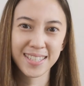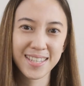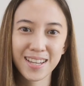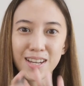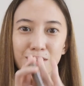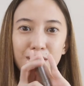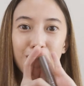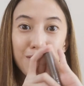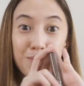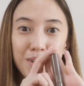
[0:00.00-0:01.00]
See, I have a
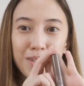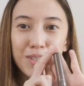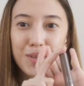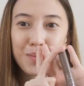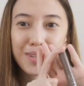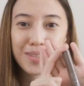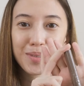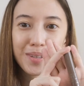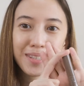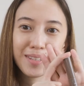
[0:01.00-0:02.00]
lot of products from
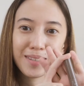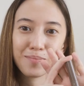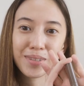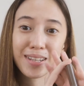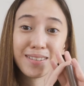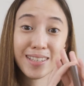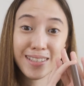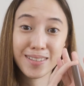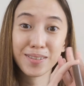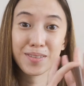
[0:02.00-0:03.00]
Intuit, but I
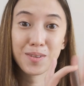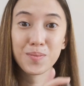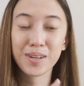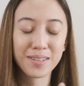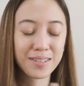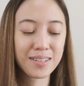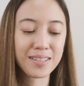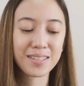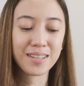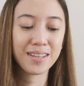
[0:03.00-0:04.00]
really love their
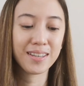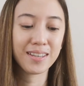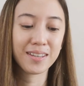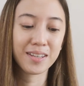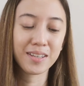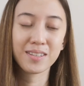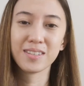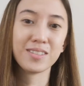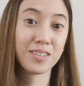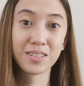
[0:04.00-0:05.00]
products.
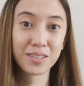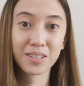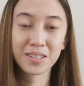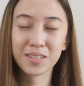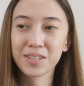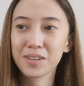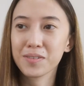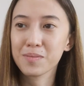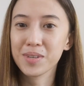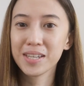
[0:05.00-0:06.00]
It just does the trick
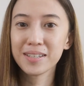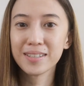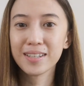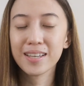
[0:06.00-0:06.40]
for me.